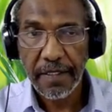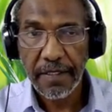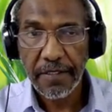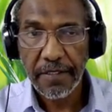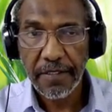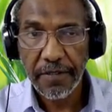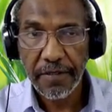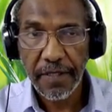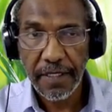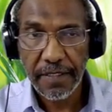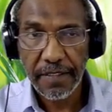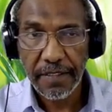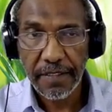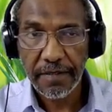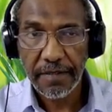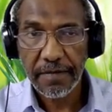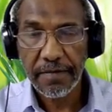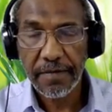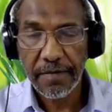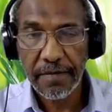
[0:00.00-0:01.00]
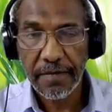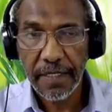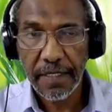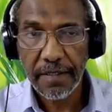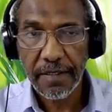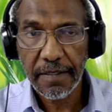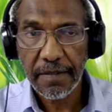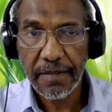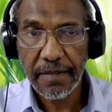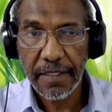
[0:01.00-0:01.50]
So that's, uh,
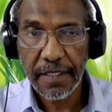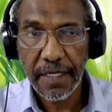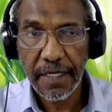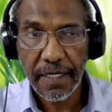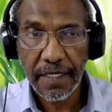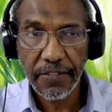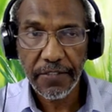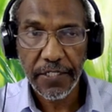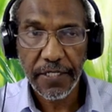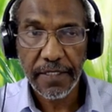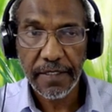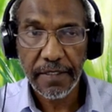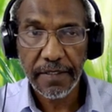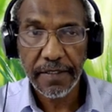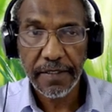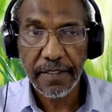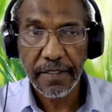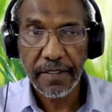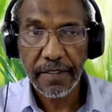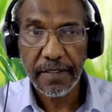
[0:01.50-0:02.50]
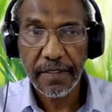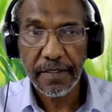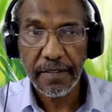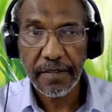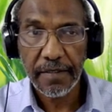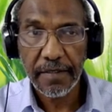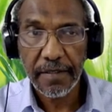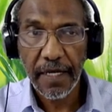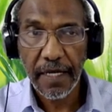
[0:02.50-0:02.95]
in a nutshell, the, the,